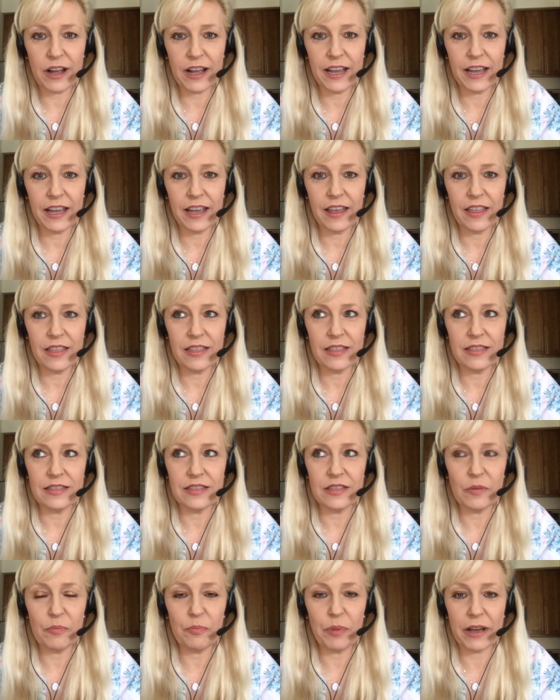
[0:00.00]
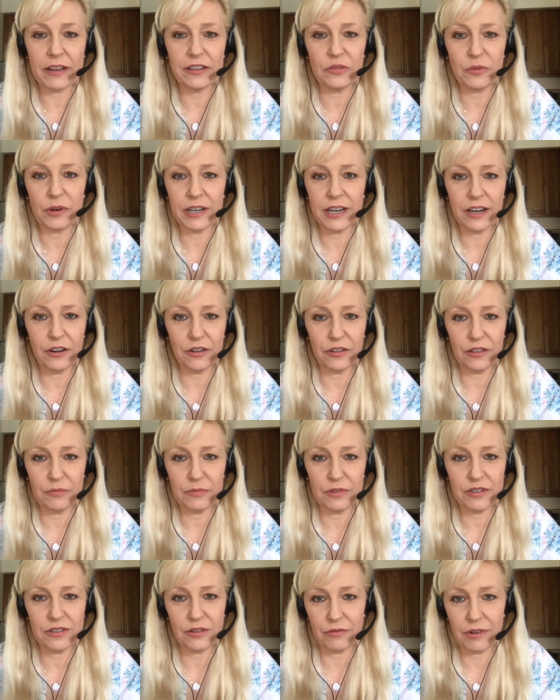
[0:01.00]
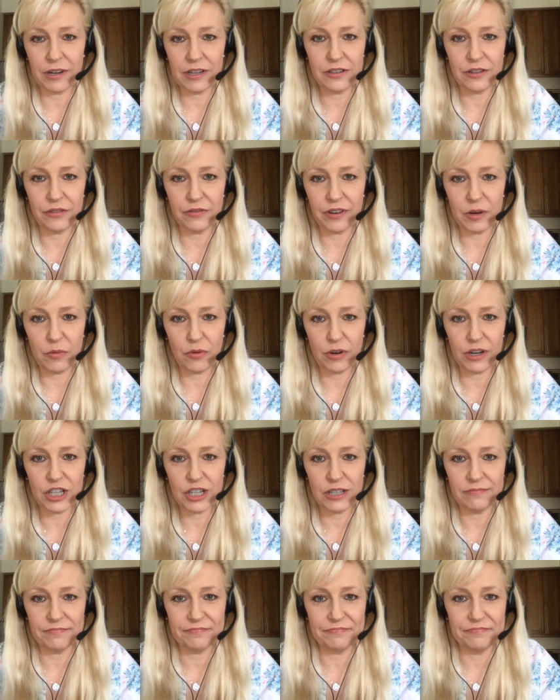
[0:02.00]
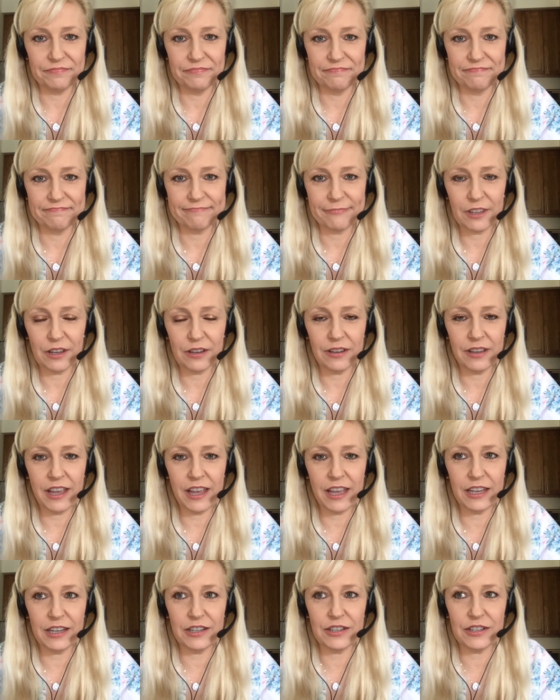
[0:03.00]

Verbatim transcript: why. The best way to hear them is to raise your vibration. Mm-hmm.